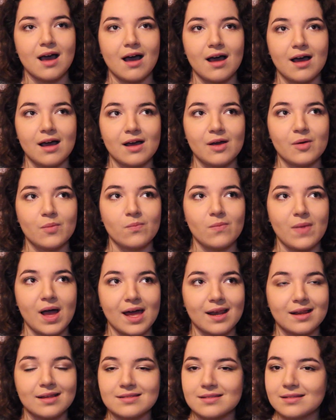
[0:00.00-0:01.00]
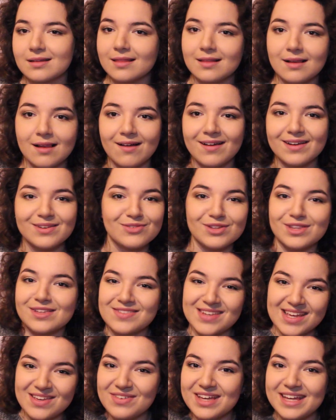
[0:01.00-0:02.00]
And it's another line for the
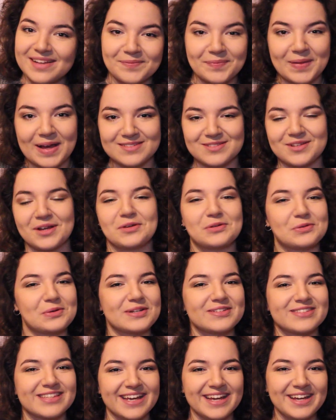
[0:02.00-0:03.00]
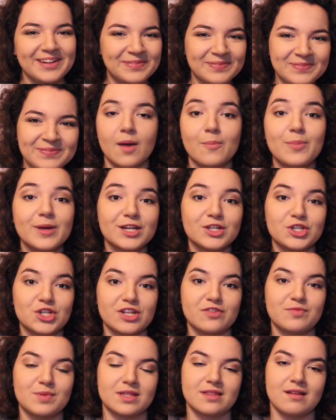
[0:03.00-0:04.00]
CV, as I always say. A big
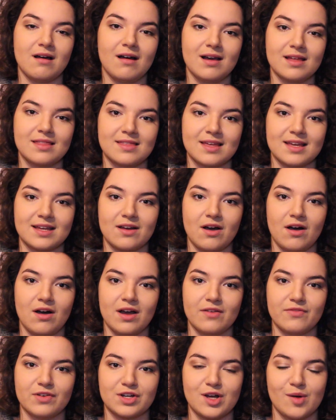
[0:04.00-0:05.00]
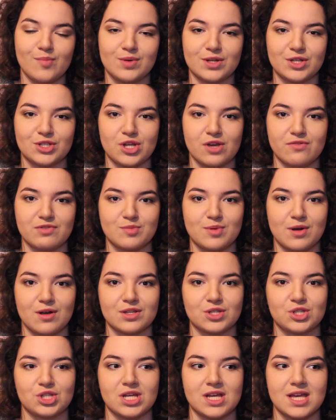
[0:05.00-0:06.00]
achievement that I think I've accomplished over the
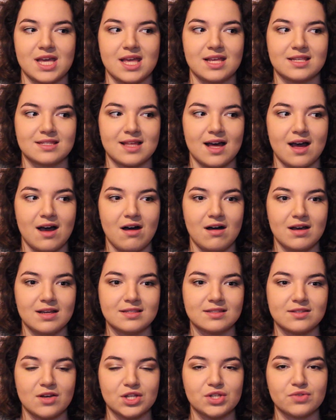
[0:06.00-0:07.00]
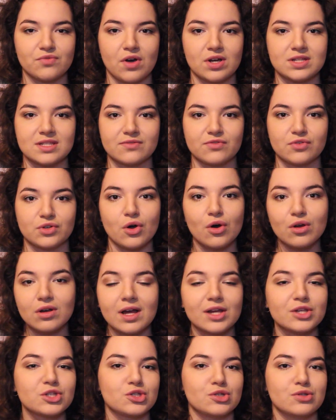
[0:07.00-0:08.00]
past year is that I started writing for an
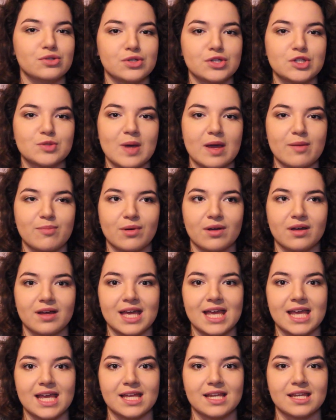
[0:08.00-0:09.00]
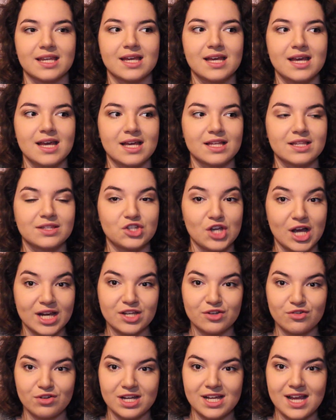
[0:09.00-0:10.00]
online student newspaper in
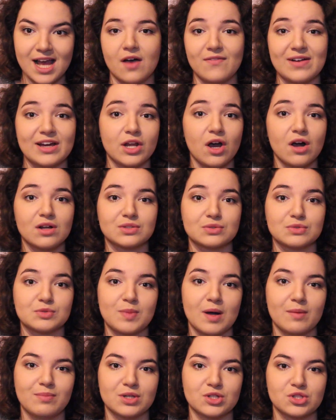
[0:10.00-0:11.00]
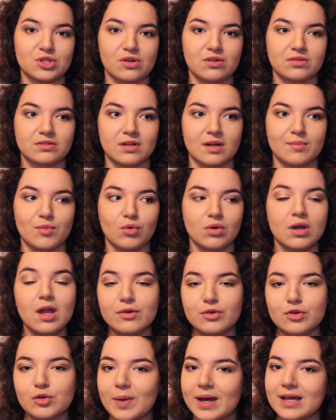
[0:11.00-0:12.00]
January. I've had articles published on a more
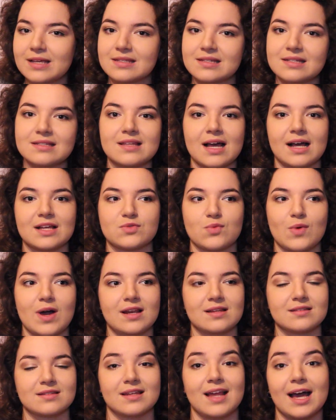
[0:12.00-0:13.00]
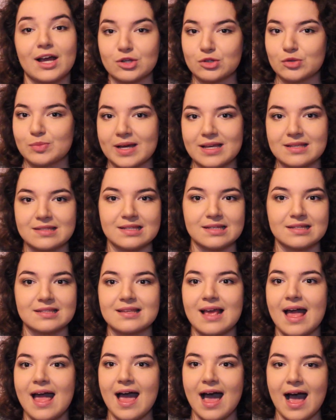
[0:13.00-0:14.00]
local basis as well as a national
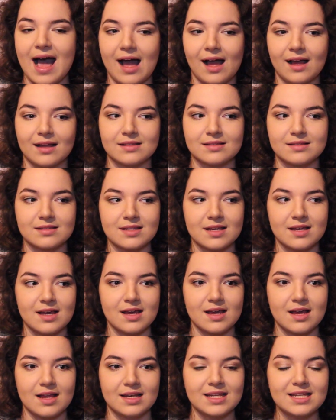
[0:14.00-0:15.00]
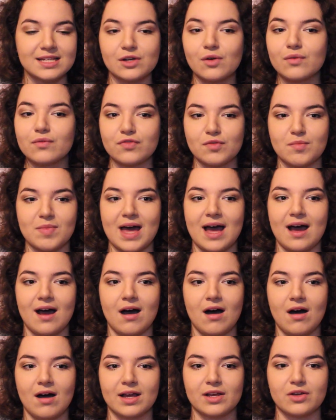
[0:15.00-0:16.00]
basis, and leading on from that
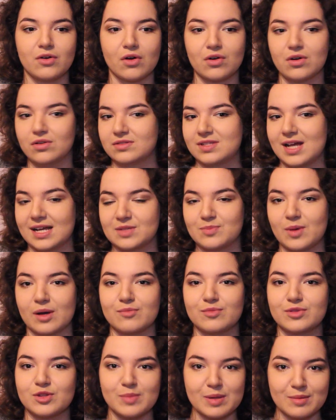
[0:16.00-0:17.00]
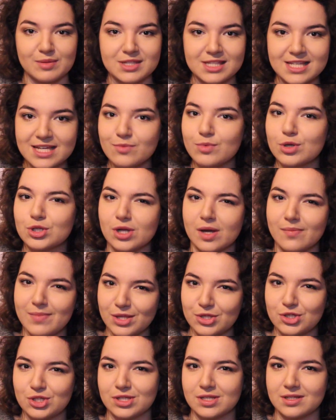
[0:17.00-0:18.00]
I got contacted by the BBC, which I
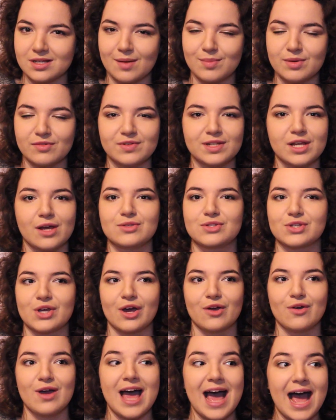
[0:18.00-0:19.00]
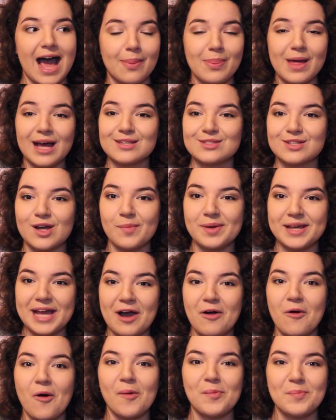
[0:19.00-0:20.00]
mentioned a couple of videos ago, and that's coming
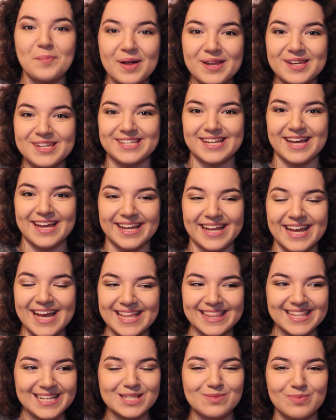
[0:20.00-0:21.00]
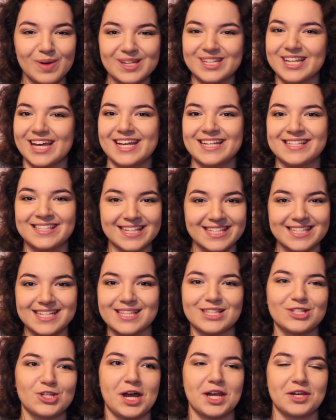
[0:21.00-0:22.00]
out on Monday. This Monday,
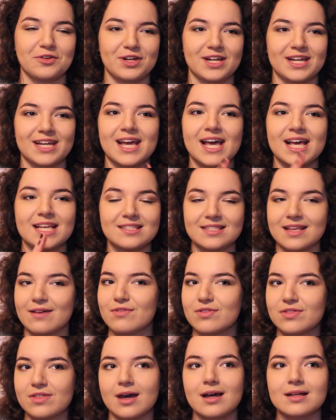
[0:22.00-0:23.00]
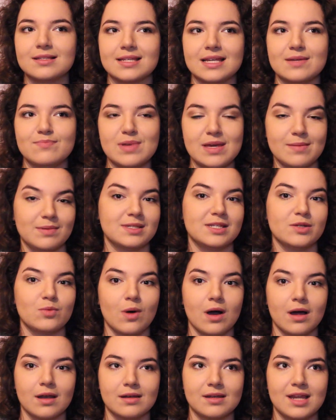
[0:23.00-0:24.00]
16th of January, 7:30, BBC
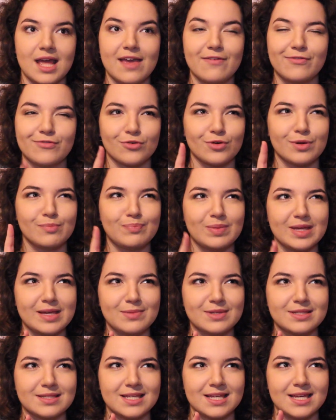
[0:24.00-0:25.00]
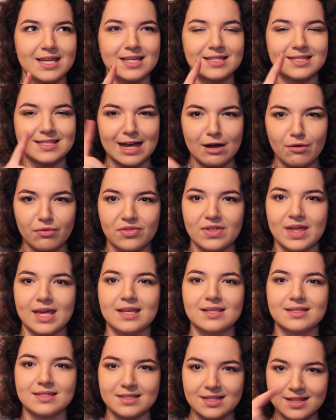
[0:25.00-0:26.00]
One. If you're in BBC South
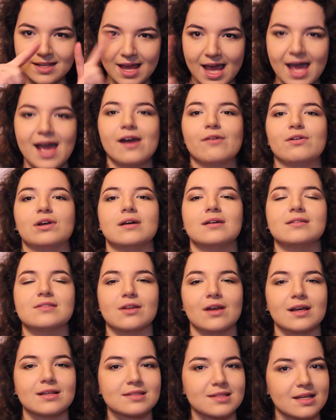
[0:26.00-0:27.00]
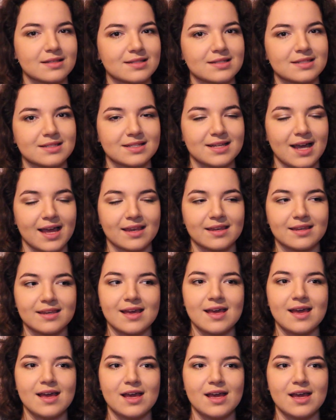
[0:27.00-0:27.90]
East area, so like Sussex and Kent,